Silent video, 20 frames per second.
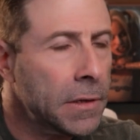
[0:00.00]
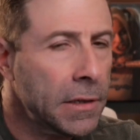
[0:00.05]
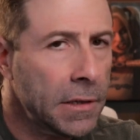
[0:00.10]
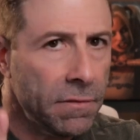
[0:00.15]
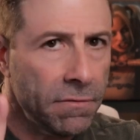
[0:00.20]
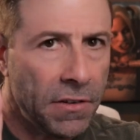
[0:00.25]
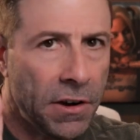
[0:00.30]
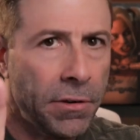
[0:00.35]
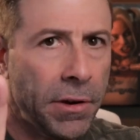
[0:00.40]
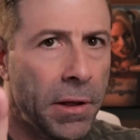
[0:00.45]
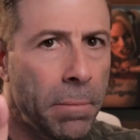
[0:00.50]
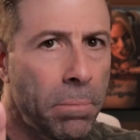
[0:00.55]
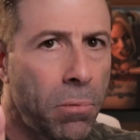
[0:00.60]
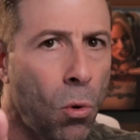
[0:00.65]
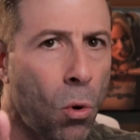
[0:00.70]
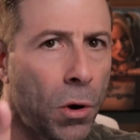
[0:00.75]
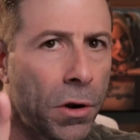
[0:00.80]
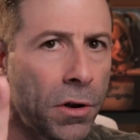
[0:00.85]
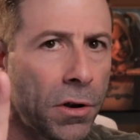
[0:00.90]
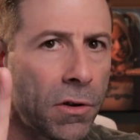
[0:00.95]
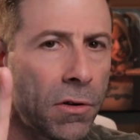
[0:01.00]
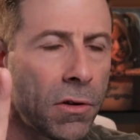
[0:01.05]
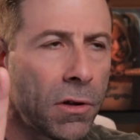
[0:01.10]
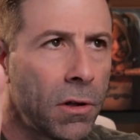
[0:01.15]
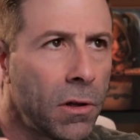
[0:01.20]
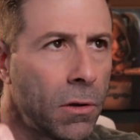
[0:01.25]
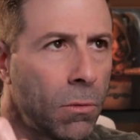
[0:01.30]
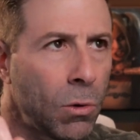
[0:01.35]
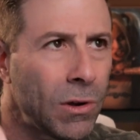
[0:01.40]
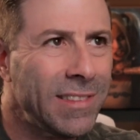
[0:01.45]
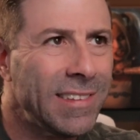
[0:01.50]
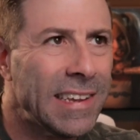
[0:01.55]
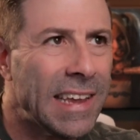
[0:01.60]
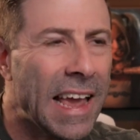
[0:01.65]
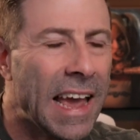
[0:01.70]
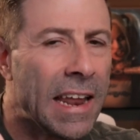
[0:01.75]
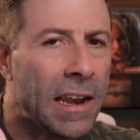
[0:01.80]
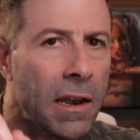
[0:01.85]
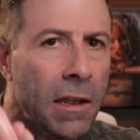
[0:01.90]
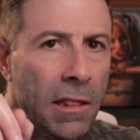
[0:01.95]
Very important. Once
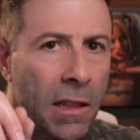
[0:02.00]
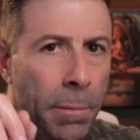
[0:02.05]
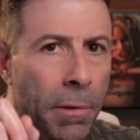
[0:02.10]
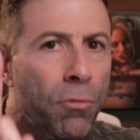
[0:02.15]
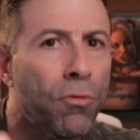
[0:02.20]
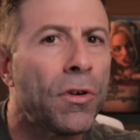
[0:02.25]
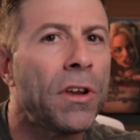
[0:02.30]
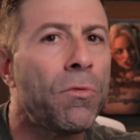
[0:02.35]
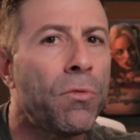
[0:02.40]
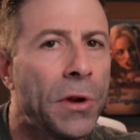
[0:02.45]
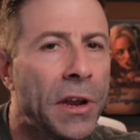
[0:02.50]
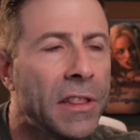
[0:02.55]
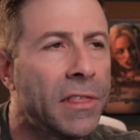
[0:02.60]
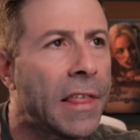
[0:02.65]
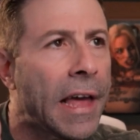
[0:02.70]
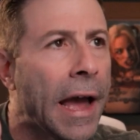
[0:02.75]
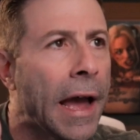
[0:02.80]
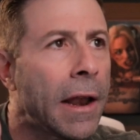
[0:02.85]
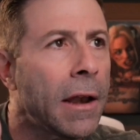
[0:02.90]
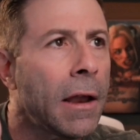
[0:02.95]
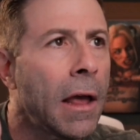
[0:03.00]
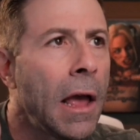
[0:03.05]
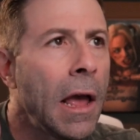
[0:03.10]
again, let me reread that.